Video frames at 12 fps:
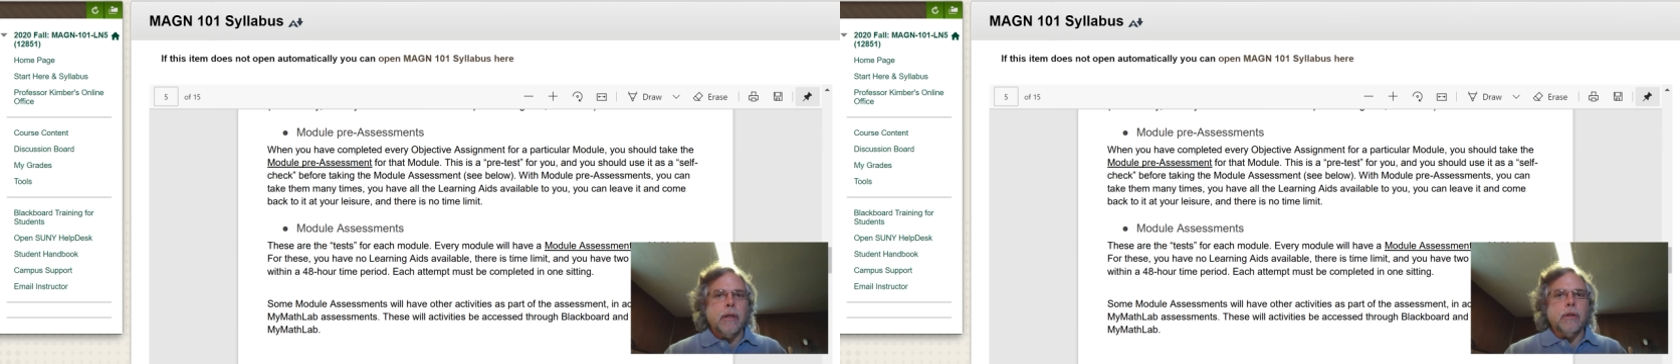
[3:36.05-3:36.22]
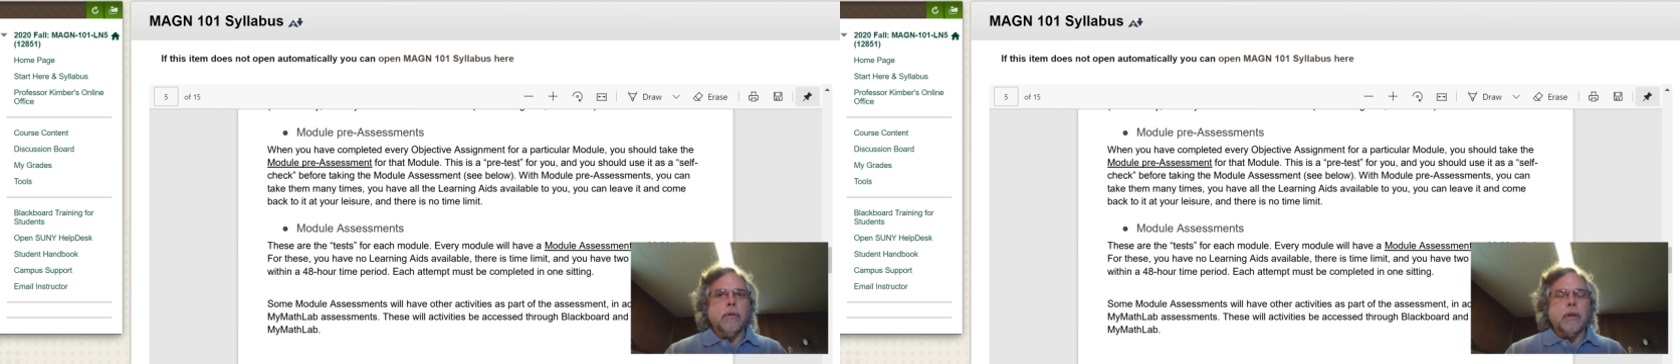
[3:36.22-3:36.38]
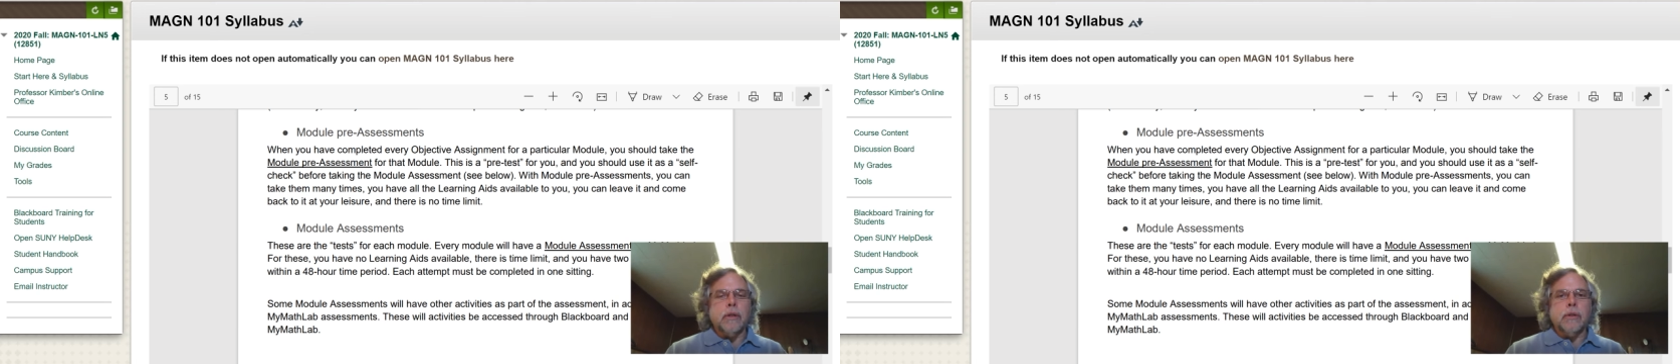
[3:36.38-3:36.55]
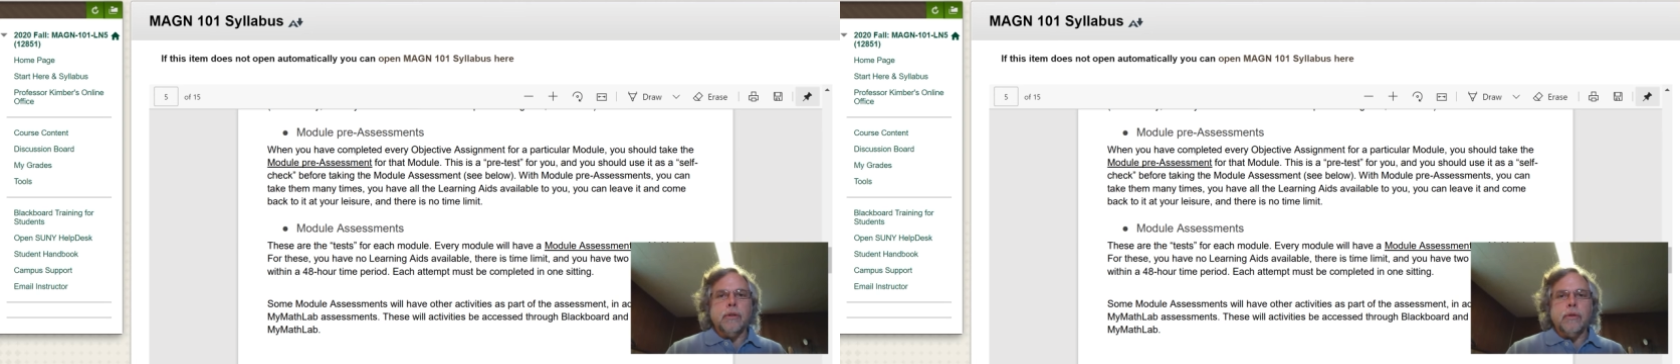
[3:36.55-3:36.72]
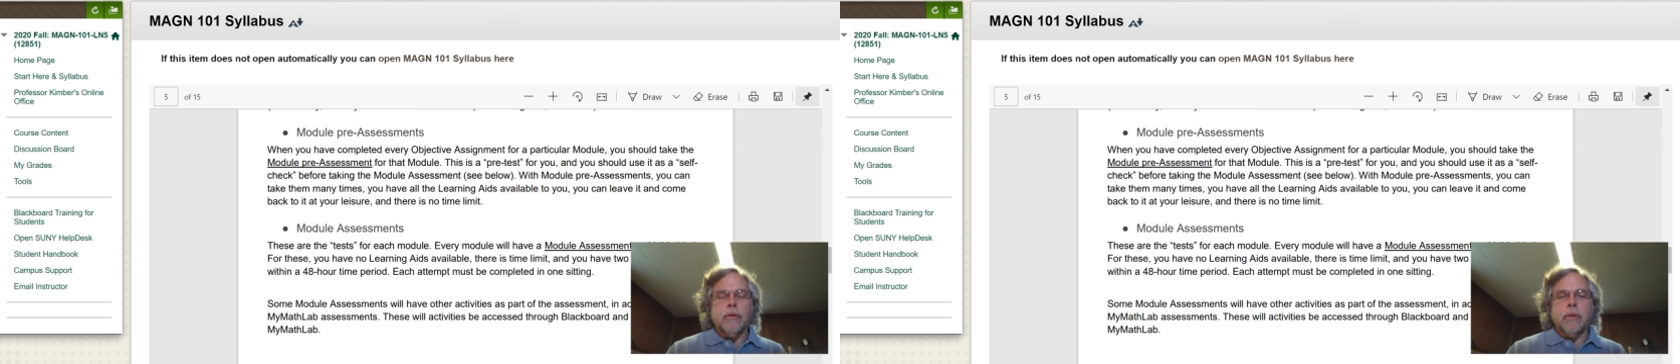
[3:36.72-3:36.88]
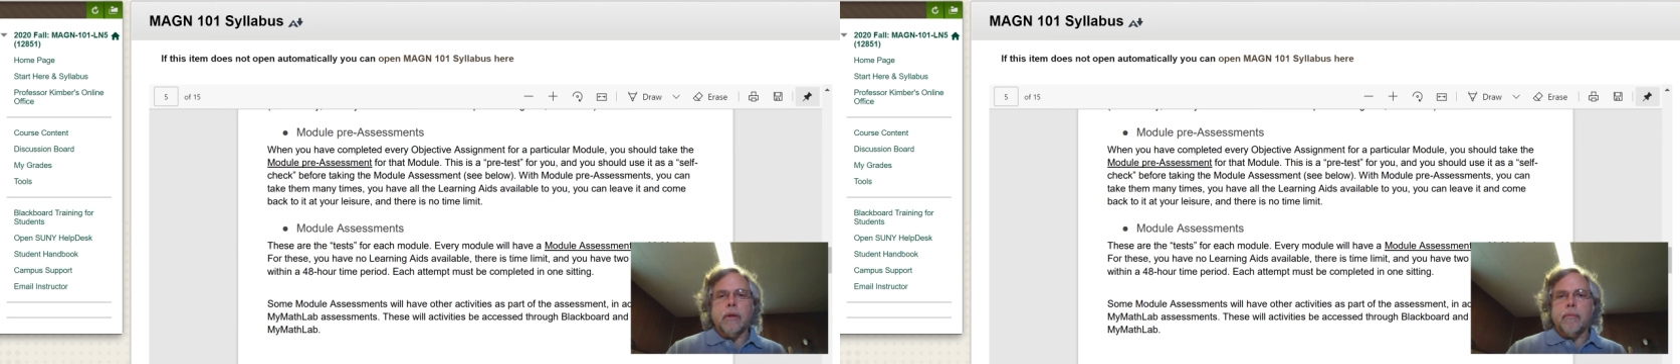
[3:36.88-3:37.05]
You can
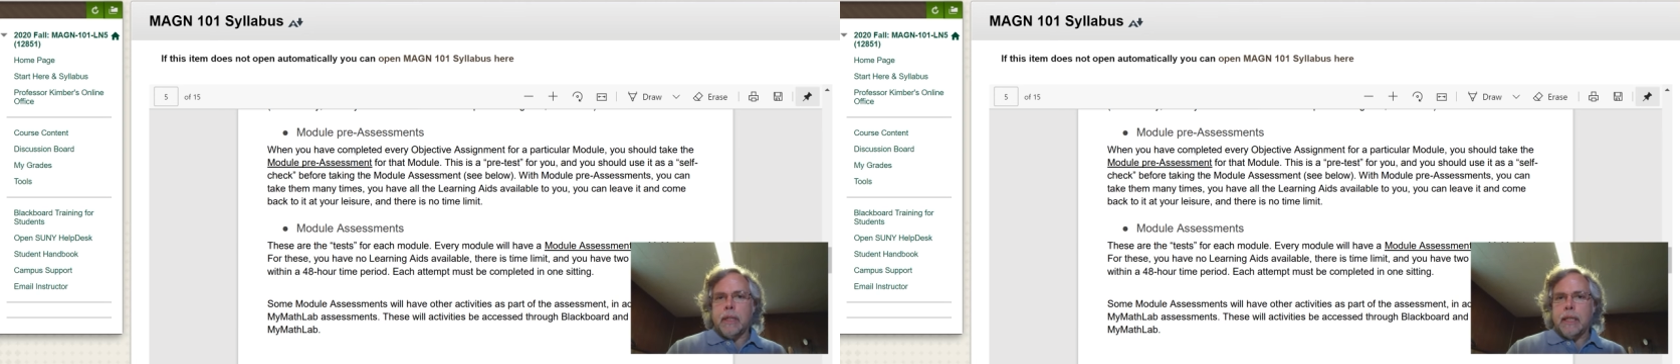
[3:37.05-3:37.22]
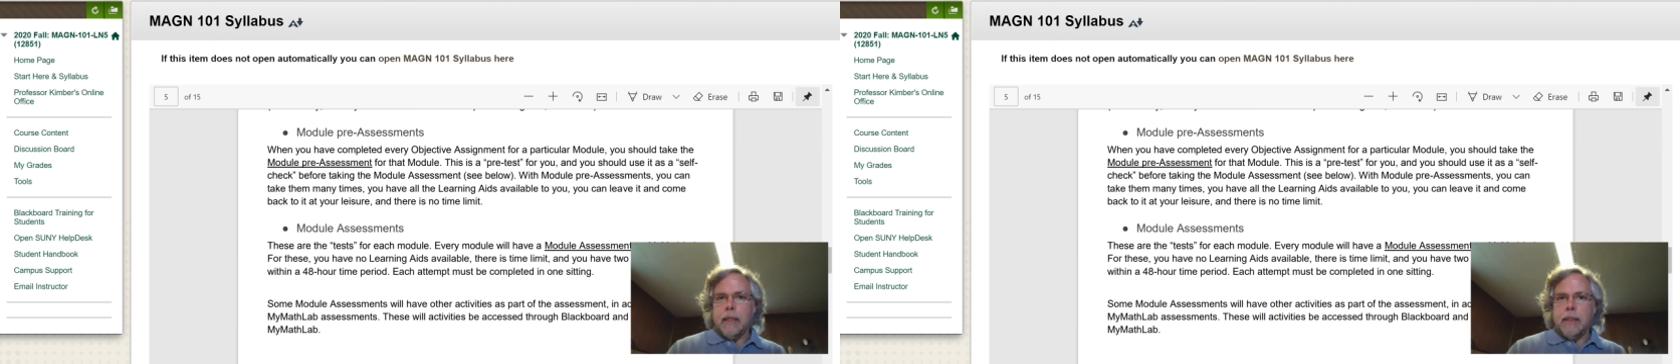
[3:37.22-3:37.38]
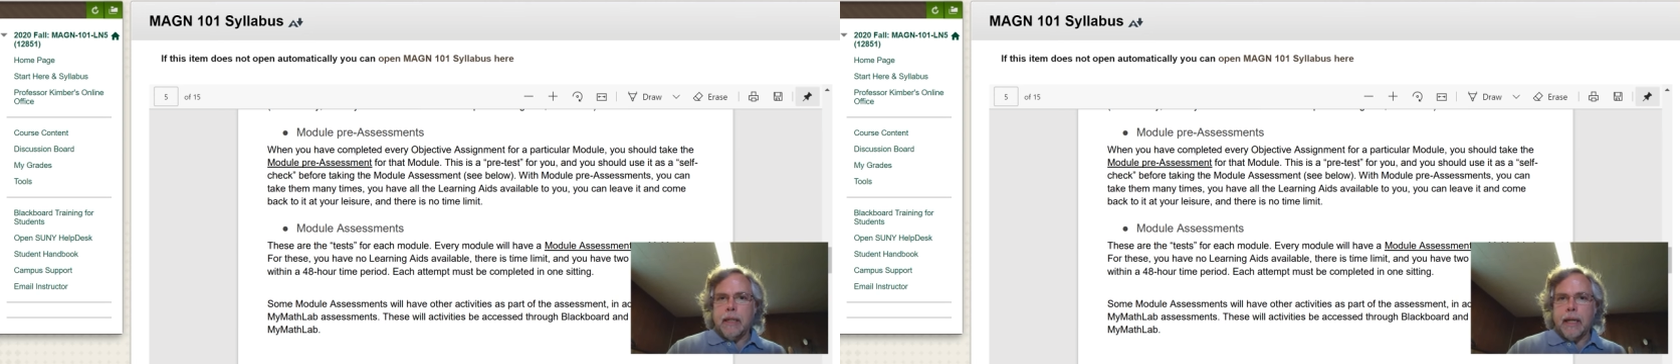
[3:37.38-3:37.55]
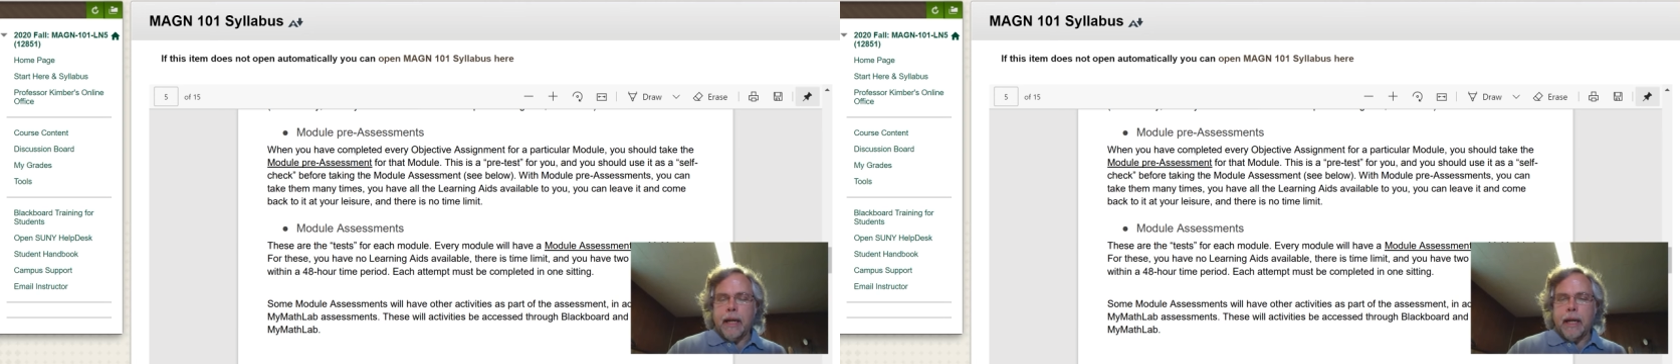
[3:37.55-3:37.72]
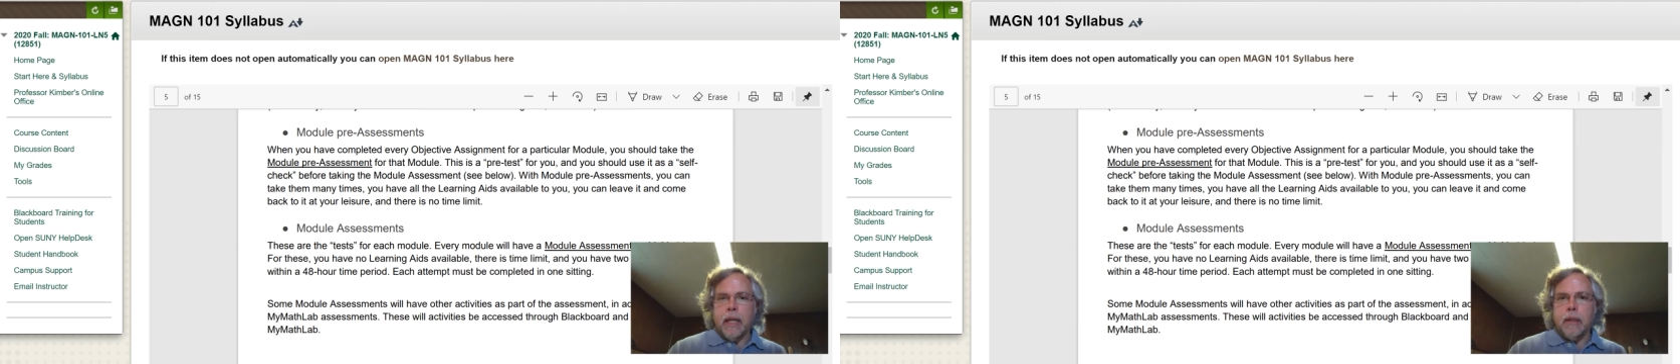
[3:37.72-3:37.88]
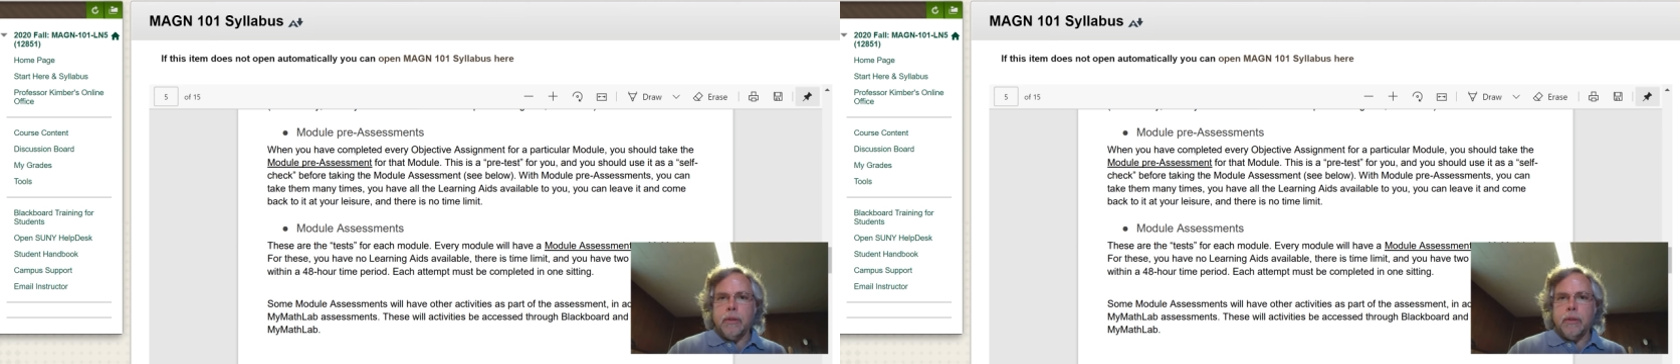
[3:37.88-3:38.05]
do them many
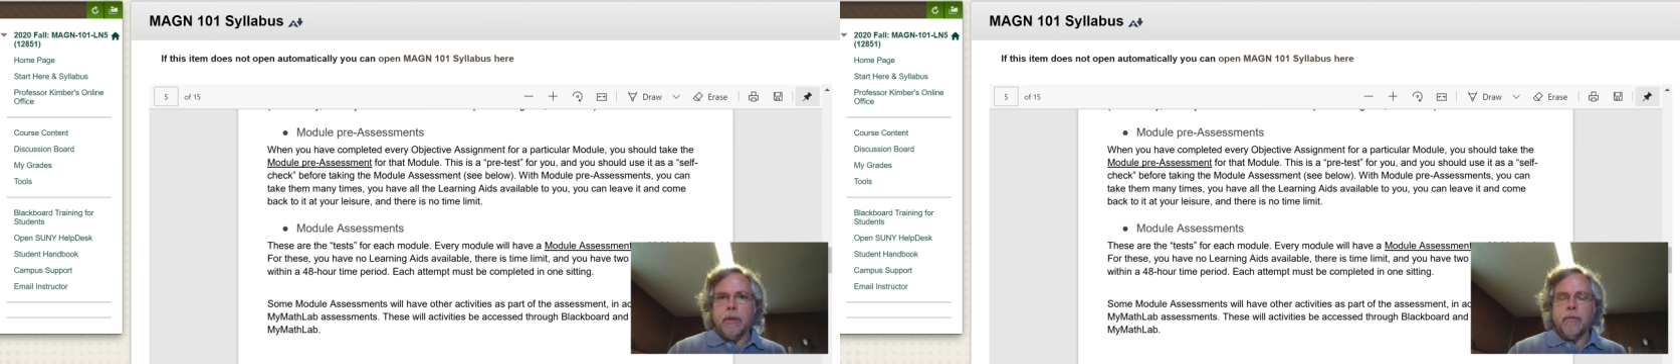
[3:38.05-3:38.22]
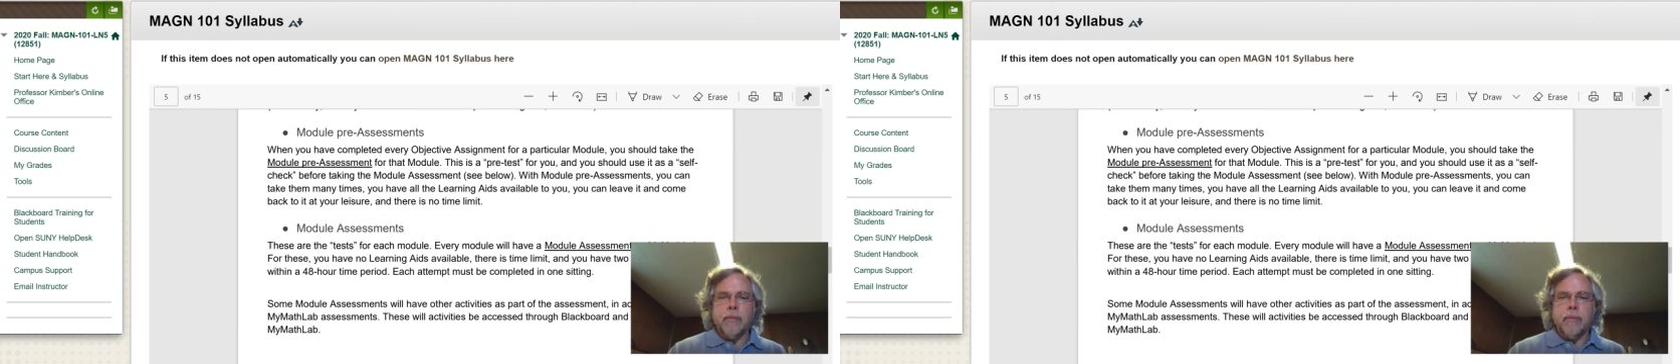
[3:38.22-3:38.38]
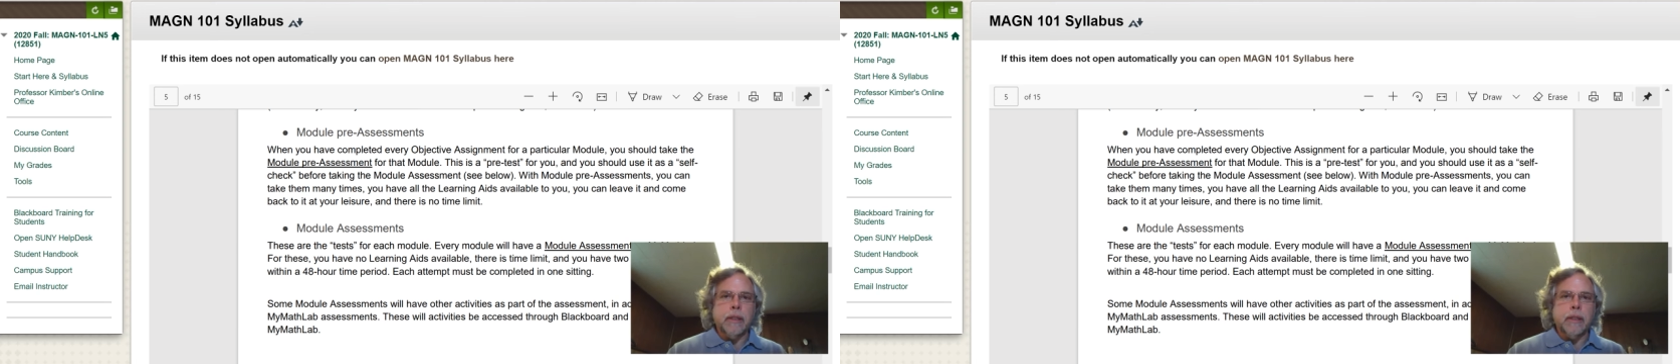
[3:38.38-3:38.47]
times. You have many